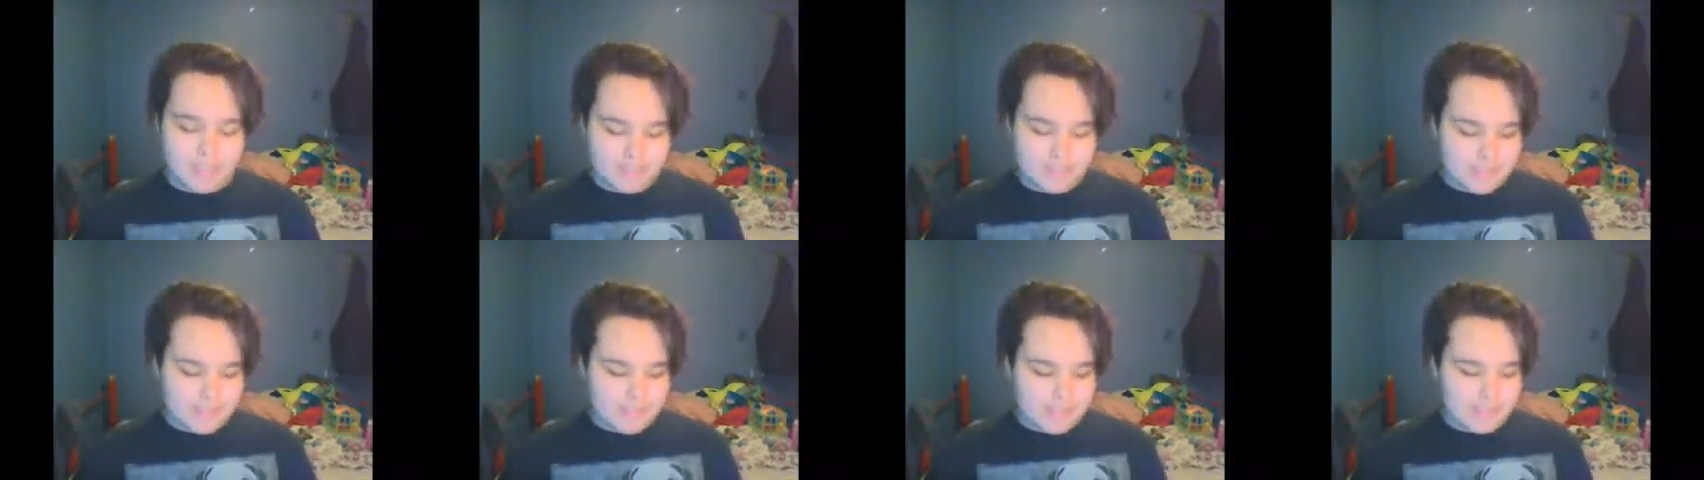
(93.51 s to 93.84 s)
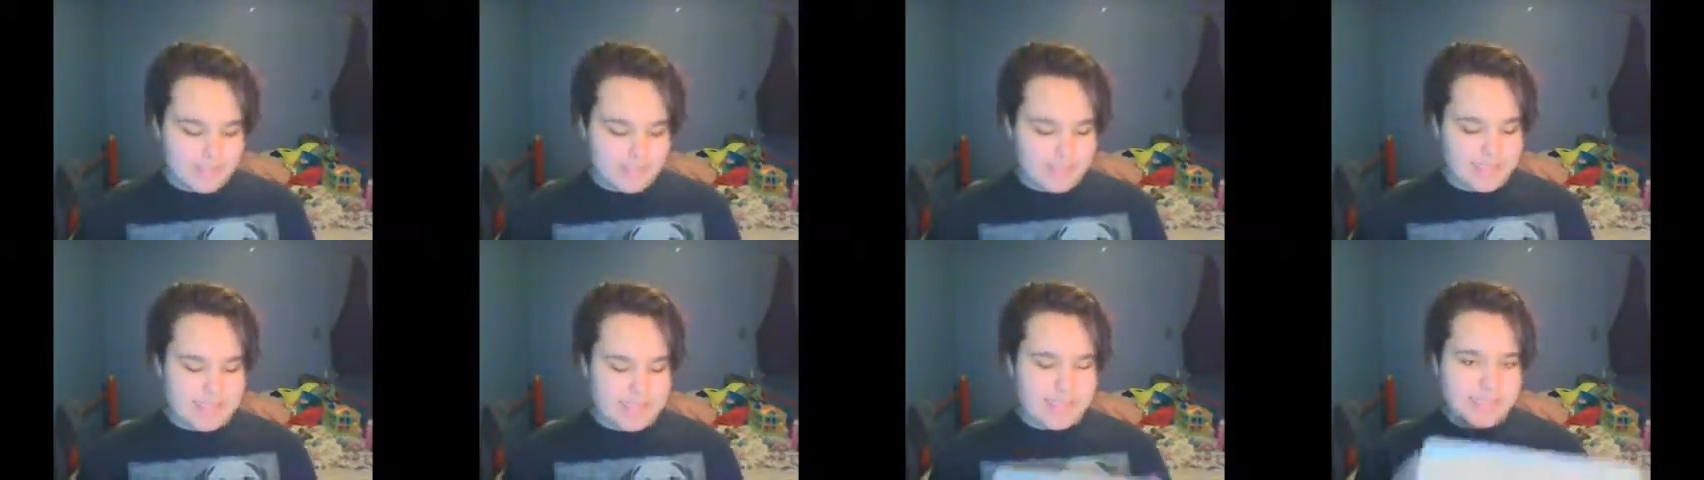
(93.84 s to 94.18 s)

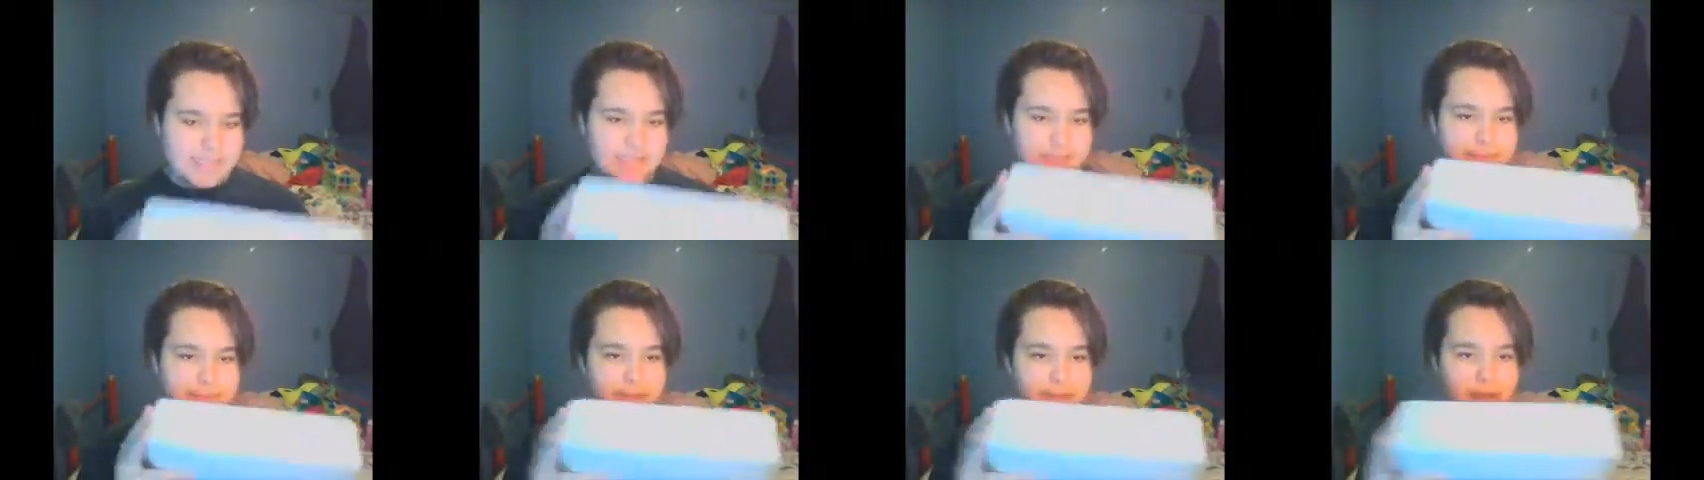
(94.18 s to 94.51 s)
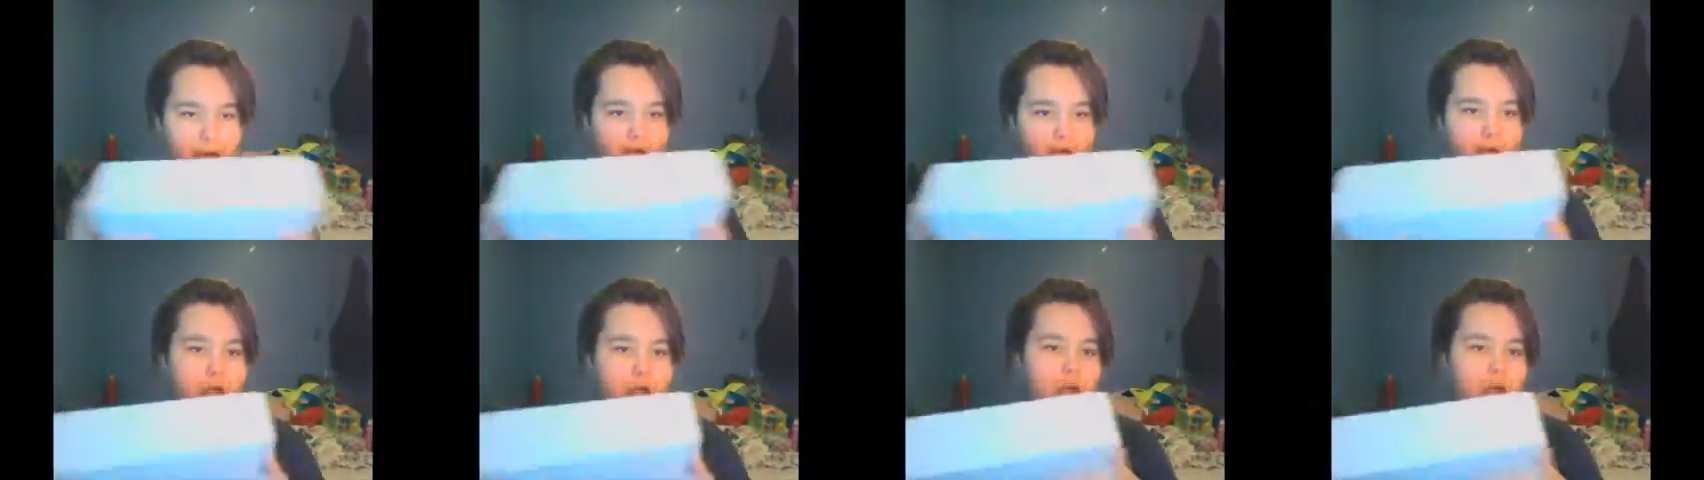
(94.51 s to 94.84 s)
So this is the
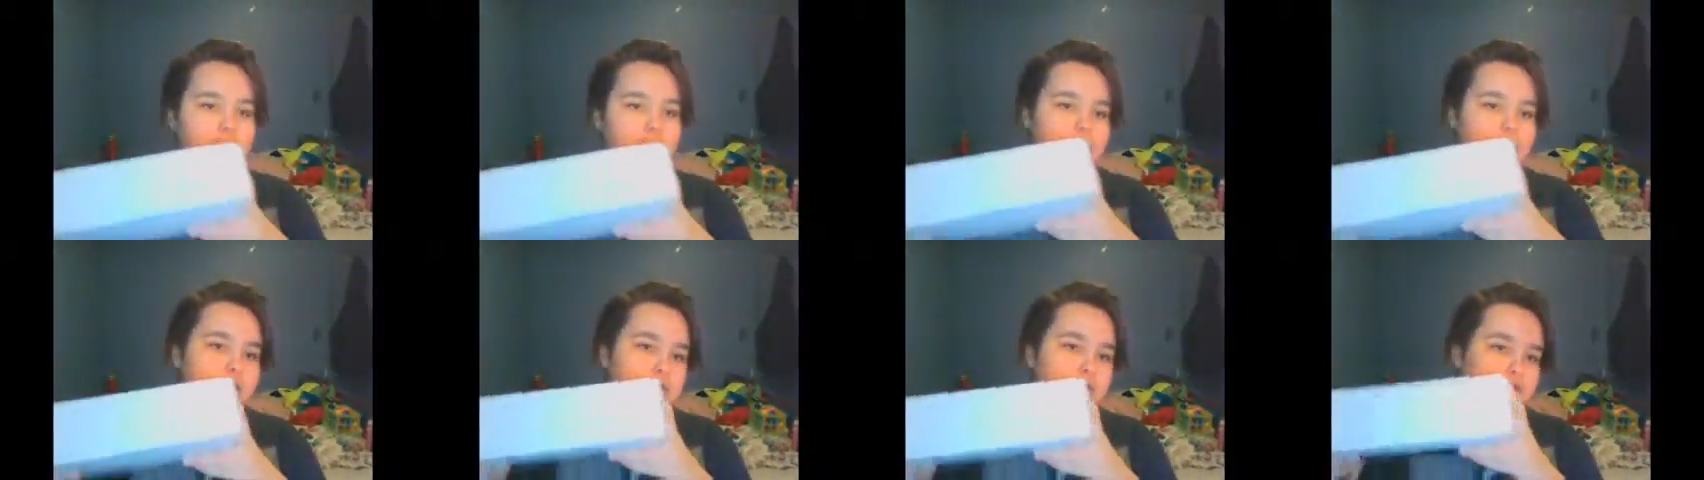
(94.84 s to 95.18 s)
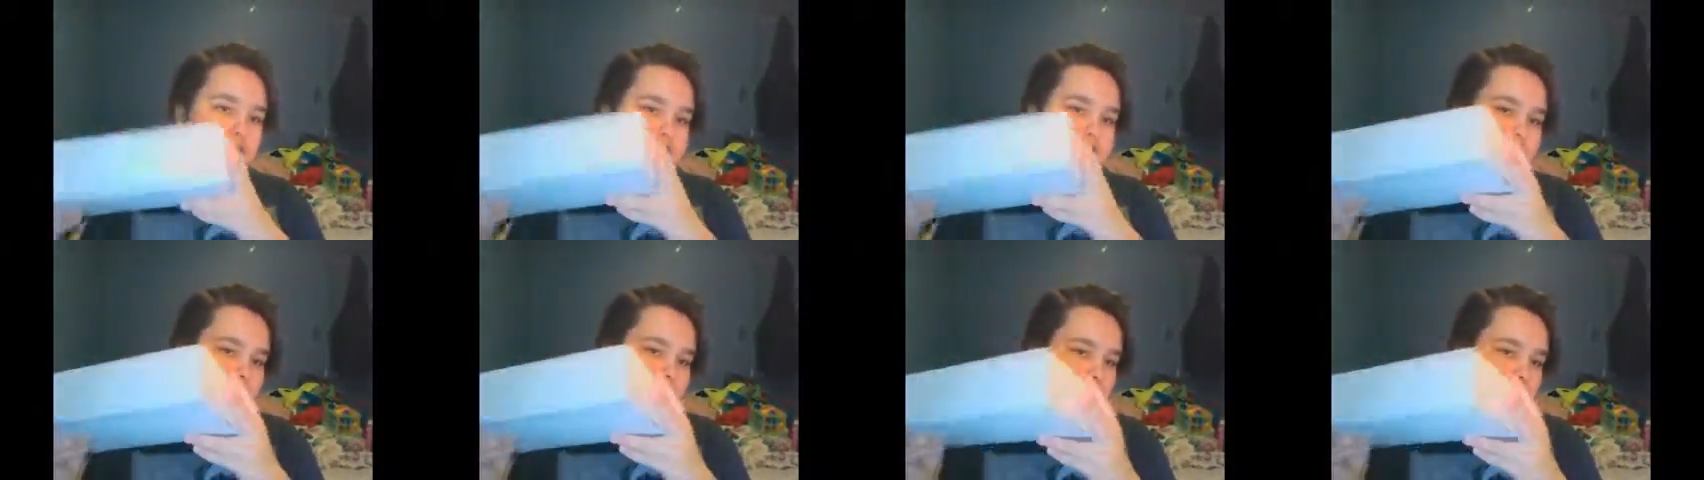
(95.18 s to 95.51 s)
box.
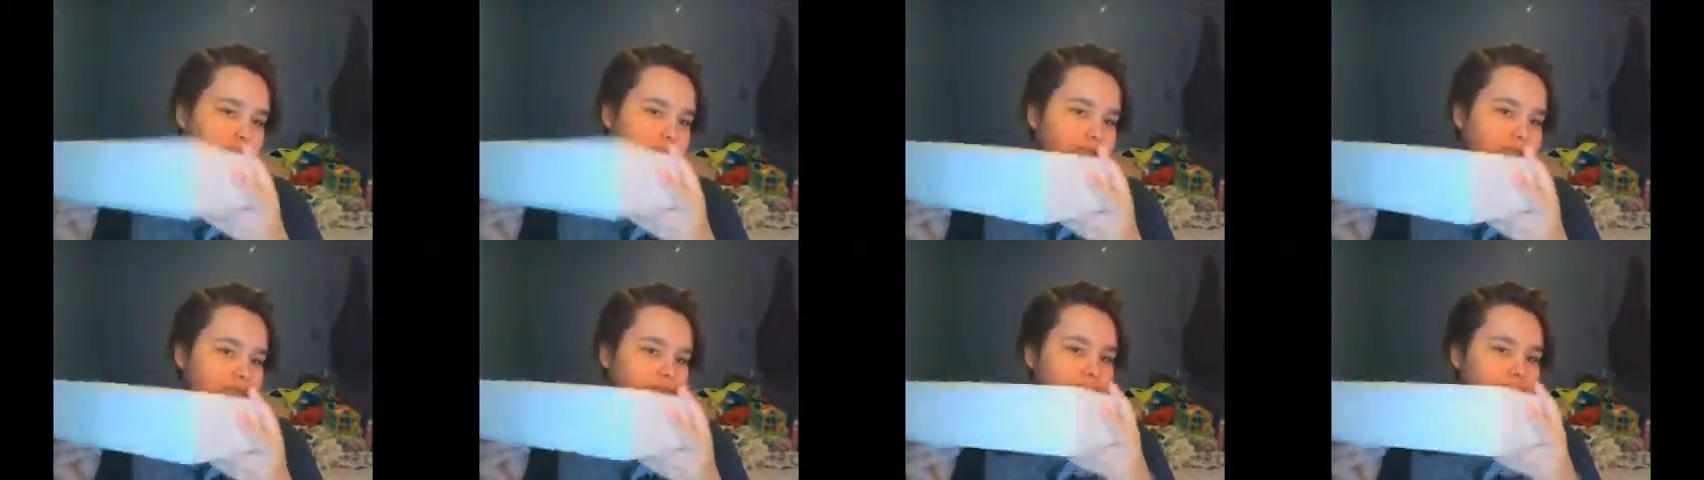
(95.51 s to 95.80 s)
It's just like a